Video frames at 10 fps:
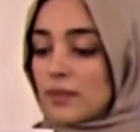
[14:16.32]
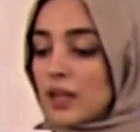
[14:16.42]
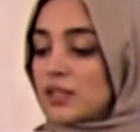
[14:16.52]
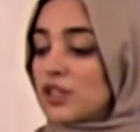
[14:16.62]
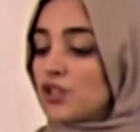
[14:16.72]

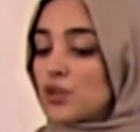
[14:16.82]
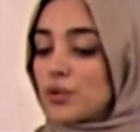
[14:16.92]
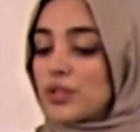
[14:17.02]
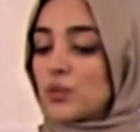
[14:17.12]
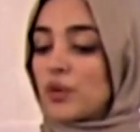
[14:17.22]
His
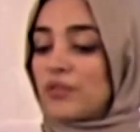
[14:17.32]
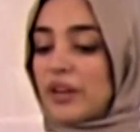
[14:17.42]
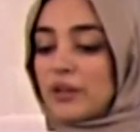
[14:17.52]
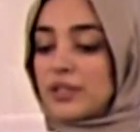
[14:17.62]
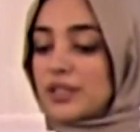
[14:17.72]
injuries were
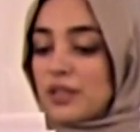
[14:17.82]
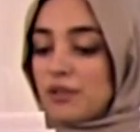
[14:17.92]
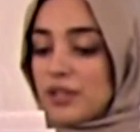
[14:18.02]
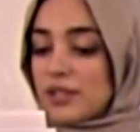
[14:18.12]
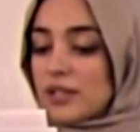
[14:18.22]
very
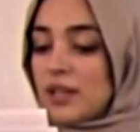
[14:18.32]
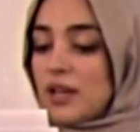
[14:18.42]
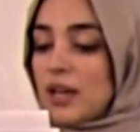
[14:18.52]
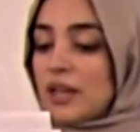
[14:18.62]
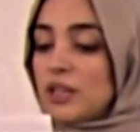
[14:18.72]

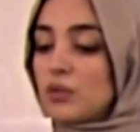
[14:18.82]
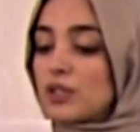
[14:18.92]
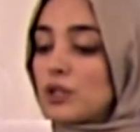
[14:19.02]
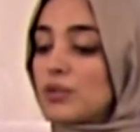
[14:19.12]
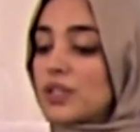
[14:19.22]
serious and he
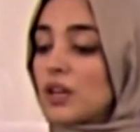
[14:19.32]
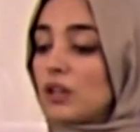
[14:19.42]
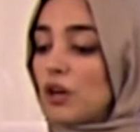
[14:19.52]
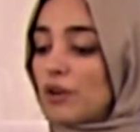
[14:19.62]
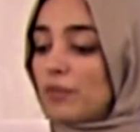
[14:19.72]
was losing a
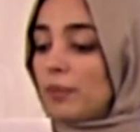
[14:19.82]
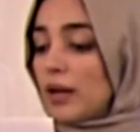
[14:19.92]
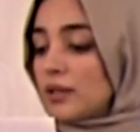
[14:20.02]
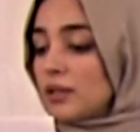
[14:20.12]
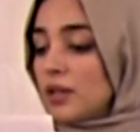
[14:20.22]
lot of
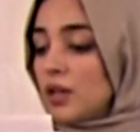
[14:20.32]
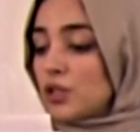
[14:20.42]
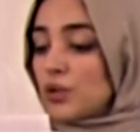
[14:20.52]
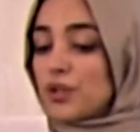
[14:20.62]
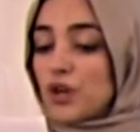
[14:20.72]
blood,
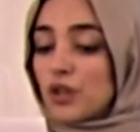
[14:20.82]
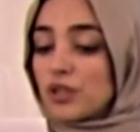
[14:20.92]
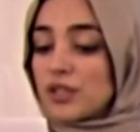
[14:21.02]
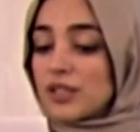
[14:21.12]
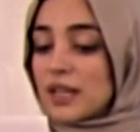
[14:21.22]
so the
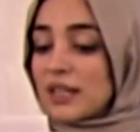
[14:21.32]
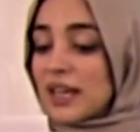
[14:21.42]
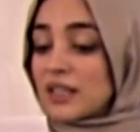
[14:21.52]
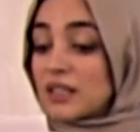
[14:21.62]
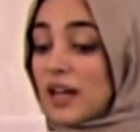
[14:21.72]
doctor said
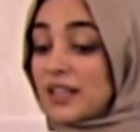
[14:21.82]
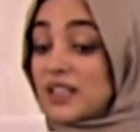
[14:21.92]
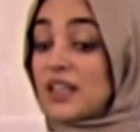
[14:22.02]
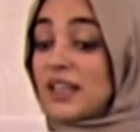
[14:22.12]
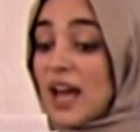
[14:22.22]

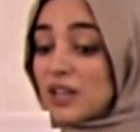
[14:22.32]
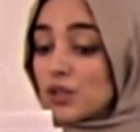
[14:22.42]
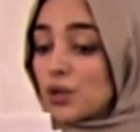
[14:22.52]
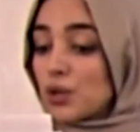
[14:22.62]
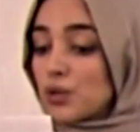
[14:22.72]
he had
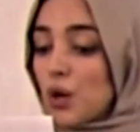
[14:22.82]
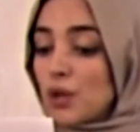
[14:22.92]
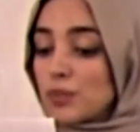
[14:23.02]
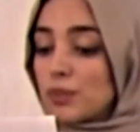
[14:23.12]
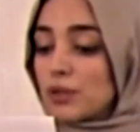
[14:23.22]
to go to
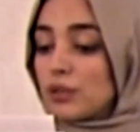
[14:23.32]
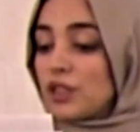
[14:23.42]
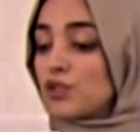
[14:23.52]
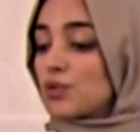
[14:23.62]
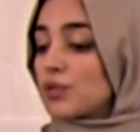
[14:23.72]
hospital
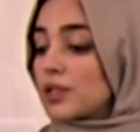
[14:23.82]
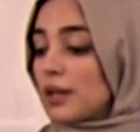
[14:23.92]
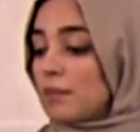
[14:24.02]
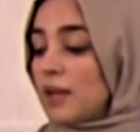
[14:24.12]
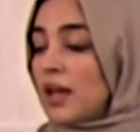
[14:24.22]
in
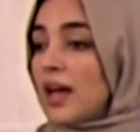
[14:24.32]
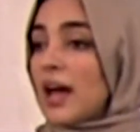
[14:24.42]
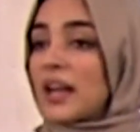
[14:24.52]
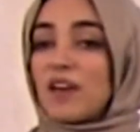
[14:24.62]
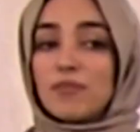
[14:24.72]
Jerusalem
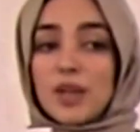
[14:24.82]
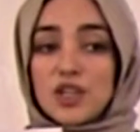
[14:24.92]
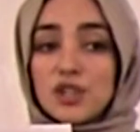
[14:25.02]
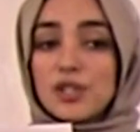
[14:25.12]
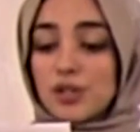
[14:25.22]
and have
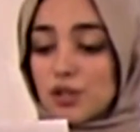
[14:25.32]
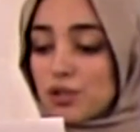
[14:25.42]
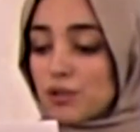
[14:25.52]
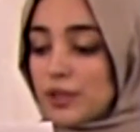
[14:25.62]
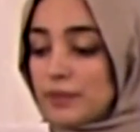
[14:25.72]
major
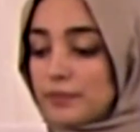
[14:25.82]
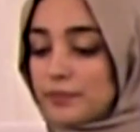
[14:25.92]
surgery.